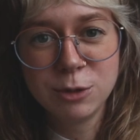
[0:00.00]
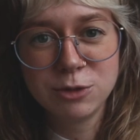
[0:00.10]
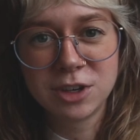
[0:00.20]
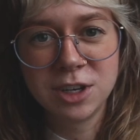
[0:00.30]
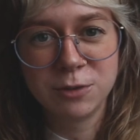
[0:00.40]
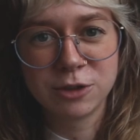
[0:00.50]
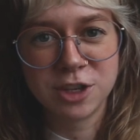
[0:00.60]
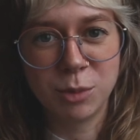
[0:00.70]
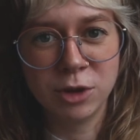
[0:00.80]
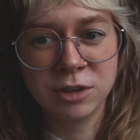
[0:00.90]
who's looking for
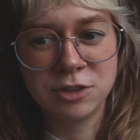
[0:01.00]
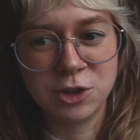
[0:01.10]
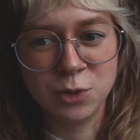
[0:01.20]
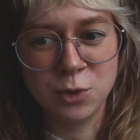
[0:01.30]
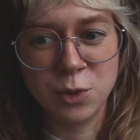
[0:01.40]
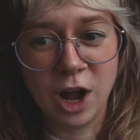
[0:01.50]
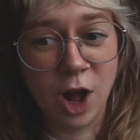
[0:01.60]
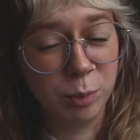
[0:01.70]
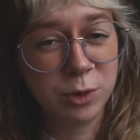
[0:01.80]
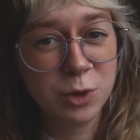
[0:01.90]
someone to
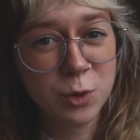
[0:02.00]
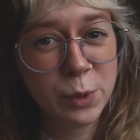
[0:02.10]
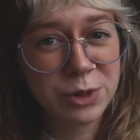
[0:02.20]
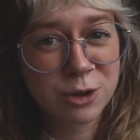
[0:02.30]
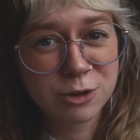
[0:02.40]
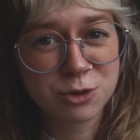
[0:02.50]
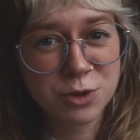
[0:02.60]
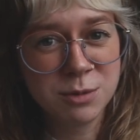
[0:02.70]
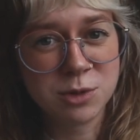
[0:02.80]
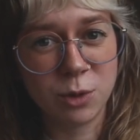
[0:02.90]
help you with your
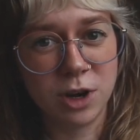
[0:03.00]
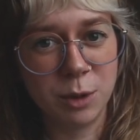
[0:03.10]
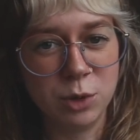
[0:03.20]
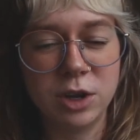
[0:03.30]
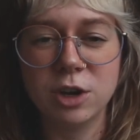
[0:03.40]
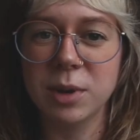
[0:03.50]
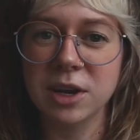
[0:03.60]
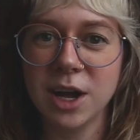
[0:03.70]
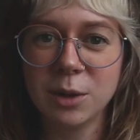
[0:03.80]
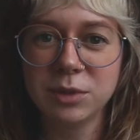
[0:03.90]
streams or help you get your
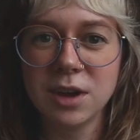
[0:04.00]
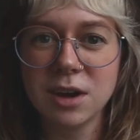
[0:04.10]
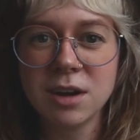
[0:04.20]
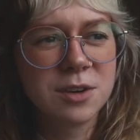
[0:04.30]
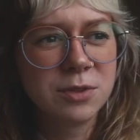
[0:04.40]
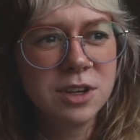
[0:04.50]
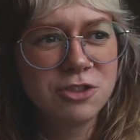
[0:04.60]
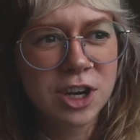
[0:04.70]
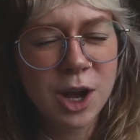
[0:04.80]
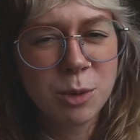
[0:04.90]
band out there, definitely
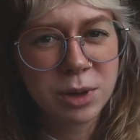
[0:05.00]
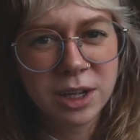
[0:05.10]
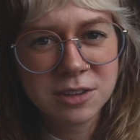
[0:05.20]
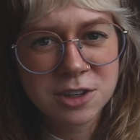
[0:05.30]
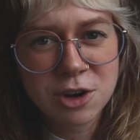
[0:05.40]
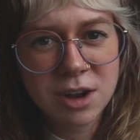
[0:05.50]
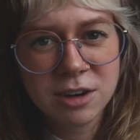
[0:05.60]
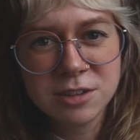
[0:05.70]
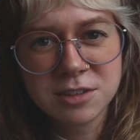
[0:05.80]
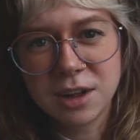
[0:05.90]
check out playlist
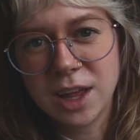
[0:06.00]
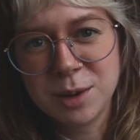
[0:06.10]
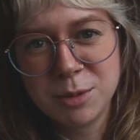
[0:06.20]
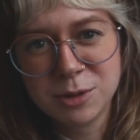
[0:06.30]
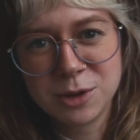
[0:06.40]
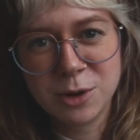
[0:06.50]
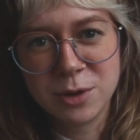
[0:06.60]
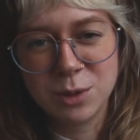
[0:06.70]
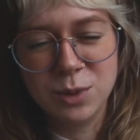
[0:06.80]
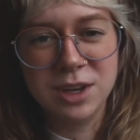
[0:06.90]
curators. A lot of people don't
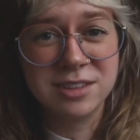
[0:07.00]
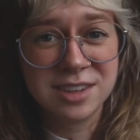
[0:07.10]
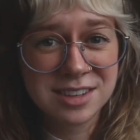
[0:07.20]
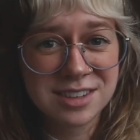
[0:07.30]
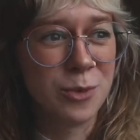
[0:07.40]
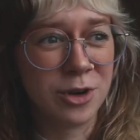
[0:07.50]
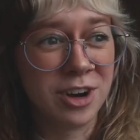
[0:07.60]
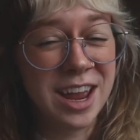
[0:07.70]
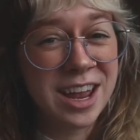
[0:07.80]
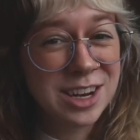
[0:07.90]
know that we exist.
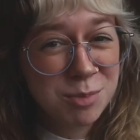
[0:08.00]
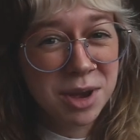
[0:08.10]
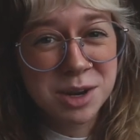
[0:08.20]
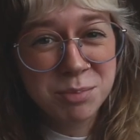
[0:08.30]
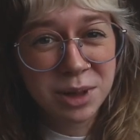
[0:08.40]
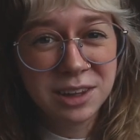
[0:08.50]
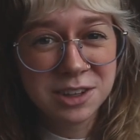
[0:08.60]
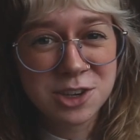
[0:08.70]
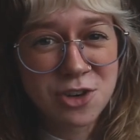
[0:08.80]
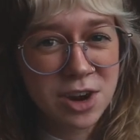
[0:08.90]
We're independent
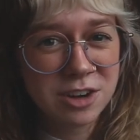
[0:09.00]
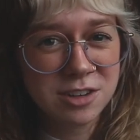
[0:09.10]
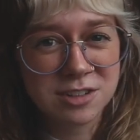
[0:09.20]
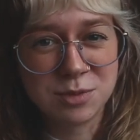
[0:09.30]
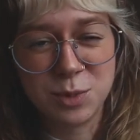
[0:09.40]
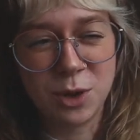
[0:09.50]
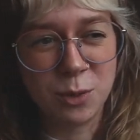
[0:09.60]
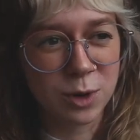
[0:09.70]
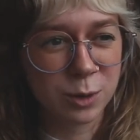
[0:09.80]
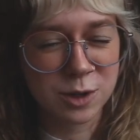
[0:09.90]
playlist curators. We
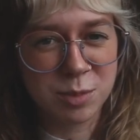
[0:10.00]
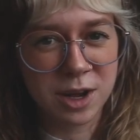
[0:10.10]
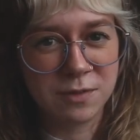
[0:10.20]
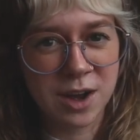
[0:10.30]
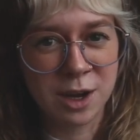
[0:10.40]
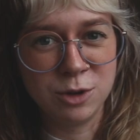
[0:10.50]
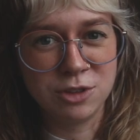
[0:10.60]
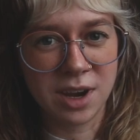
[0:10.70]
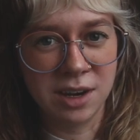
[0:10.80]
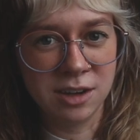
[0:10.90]
don't work with Spotify. We
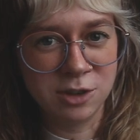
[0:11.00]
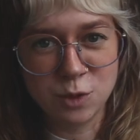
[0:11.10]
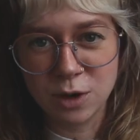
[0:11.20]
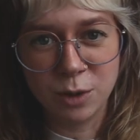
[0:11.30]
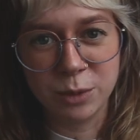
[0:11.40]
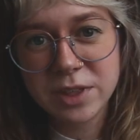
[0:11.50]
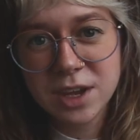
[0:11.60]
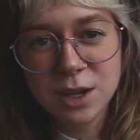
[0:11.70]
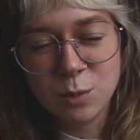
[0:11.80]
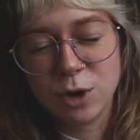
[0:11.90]
just kind of do our own
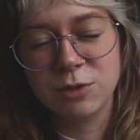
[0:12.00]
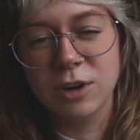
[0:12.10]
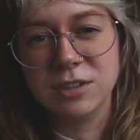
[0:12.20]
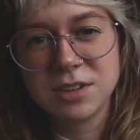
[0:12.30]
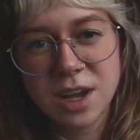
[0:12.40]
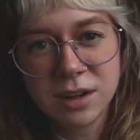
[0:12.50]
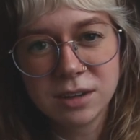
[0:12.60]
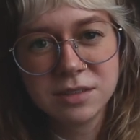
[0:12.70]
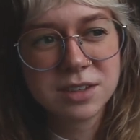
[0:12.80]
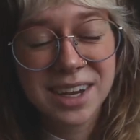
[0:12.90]
thing, work for
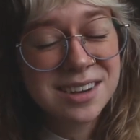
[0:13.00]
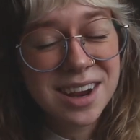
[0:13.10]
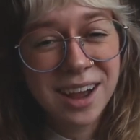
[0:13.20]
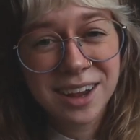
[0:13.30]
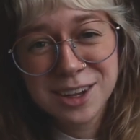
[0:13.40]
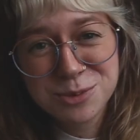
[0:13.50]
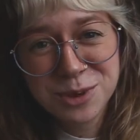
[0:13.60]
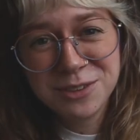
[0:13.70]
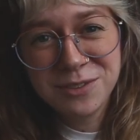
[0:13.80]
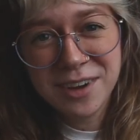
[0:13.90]
ourselves. And yeah, it's
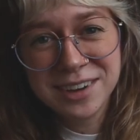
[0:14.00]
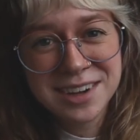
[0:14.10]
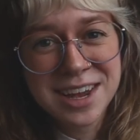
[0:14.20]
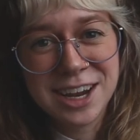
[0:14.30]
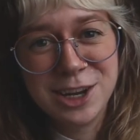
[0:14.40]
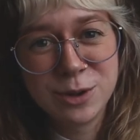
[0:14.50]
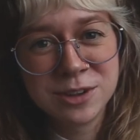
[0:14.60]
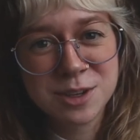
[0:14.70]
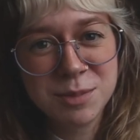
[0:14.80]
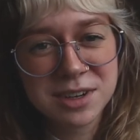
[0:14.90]
really fun. You
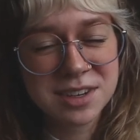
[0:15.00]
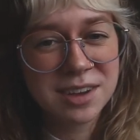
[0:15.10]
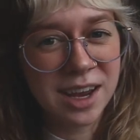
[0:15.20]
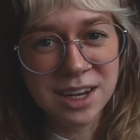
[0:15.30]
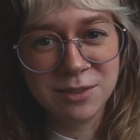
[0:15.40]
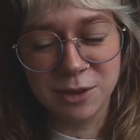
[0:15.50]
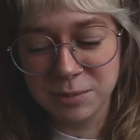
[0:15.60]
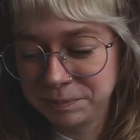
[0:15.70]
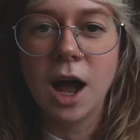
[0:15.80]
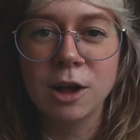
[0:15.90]
can submit to any of
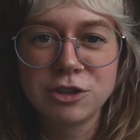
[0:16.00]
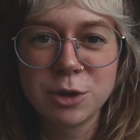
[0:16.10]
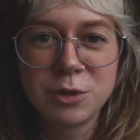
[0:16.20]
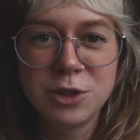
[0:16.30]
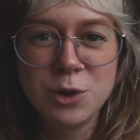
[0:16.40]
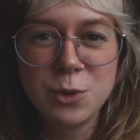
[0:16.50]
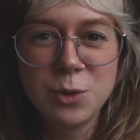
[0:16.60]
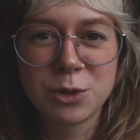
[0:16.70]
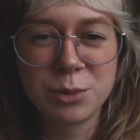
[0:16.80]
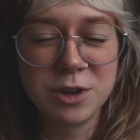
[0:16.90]
them. I'll share with
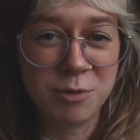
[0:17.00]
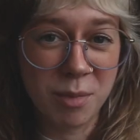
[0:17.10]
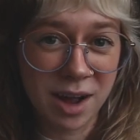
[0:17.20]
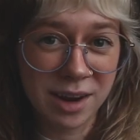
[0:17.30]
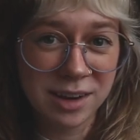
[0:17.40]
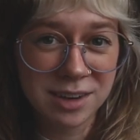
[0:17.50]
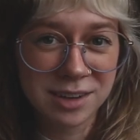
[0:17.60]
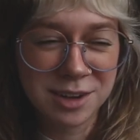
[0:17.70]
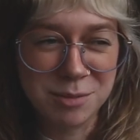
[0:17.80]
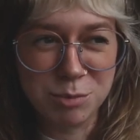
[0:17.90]
you three of my
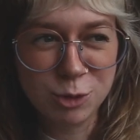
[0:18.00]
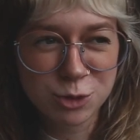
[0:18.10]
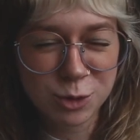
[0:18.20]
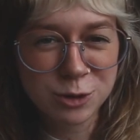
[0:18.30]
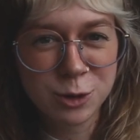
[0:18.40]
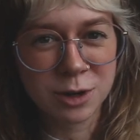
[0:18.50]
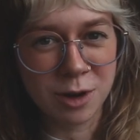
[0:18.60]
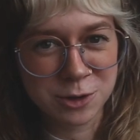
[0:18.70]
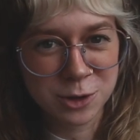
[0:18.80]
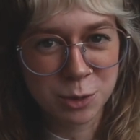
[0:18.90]
mutuals who are
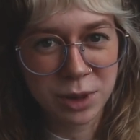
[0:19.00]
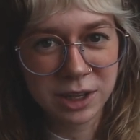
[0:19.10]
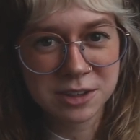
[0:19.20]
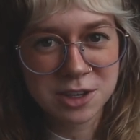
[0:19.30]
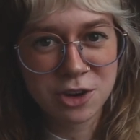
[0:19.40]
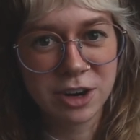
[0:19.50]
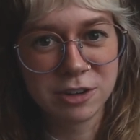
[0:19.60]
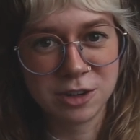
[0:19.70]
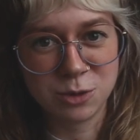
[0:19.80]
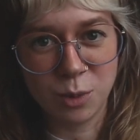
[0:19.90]
also playlist
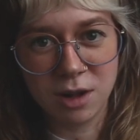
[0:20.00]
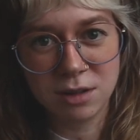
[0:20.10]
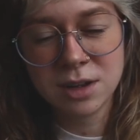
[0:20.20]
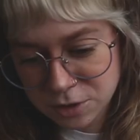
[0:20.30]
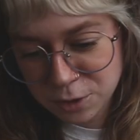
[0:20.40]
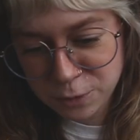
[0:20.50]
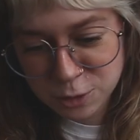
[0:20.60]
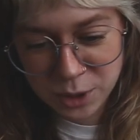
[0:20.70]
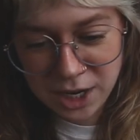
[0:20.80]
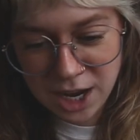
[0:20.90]
curators as well. So the
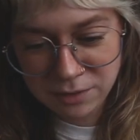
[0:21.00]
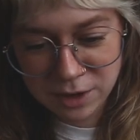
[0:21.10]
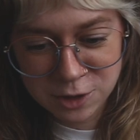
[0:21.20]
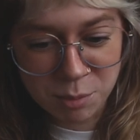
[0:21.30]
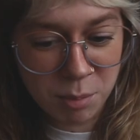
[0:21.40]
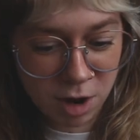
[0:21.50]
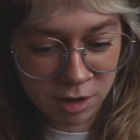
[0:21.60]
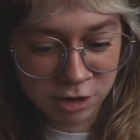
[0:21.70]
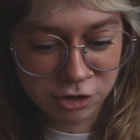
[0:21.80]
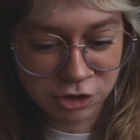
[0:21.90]
first one I have is
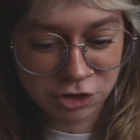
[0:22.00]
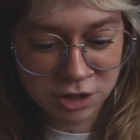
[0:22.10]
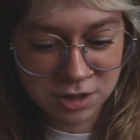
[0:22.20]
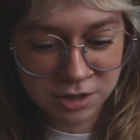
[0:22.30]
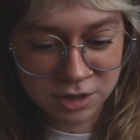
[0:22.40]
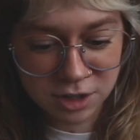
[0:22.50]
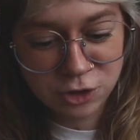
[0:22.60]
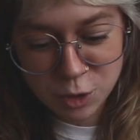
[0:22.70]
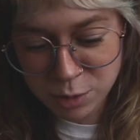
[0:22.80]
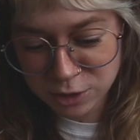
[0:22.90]
Marge. She is
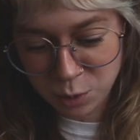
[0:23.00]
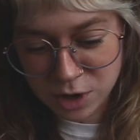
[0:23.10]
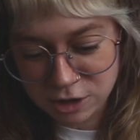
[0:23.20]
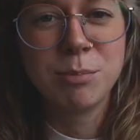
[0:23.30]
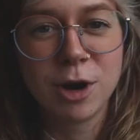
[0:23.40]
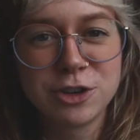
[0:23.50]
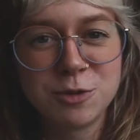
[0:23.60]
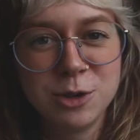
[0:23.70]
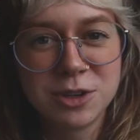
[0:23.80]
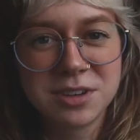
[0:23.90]
super sweet.
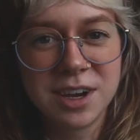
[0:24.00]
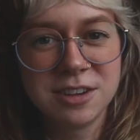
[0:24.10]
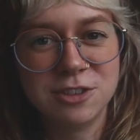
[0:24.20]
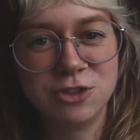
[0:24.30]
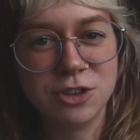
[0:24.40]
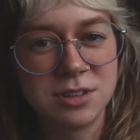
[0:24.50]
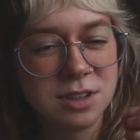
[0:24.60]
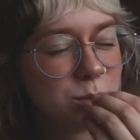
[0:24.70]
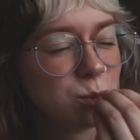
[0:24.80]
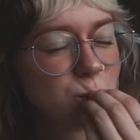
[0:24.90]
Marge's music taste is just,